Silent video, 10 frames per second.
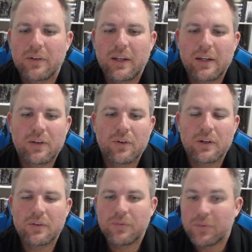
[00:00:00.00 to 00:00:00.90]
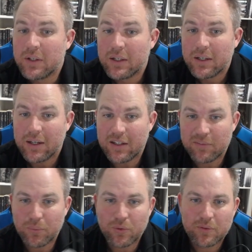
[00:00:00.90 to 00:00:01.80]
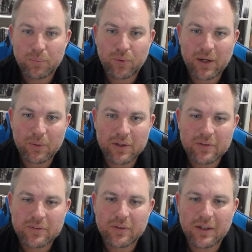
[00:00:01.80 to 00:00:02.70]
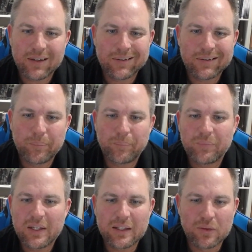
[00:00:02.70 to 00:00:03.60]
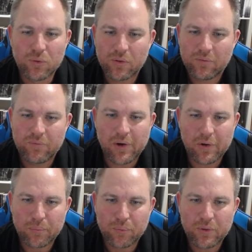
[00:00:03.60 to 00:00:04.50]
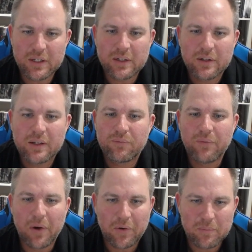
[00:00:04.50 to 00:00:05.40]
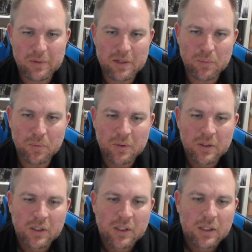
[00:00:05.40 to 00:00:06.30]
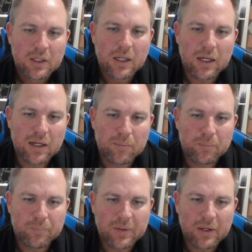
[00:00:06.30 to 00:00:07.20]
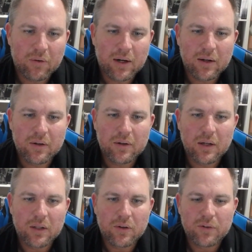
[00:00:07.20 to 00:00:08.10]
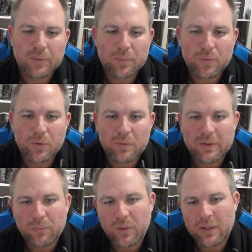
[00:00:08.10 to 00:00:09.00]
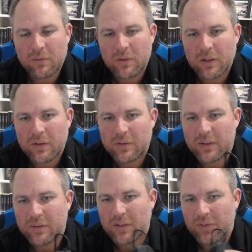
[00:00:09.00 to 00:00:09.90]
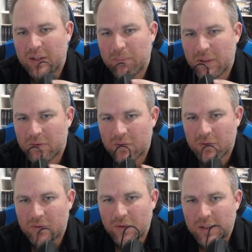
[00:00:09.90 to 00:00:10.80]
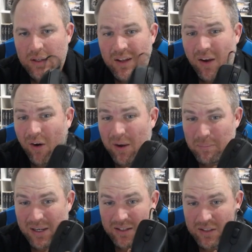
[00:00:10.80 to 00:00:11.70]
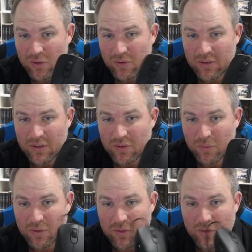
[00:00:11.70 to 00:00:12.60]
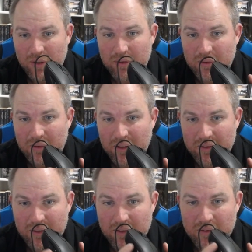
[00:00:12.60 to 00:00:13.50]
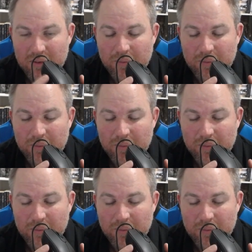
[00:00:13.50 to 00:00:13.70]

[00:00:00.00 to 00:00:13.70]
any kind of esports prowess, it looks very pretty. It's very minimal. There are a lot of people talking about wanting 6, 7, 8 buttons on the side. I barely use these two on the sides as it is,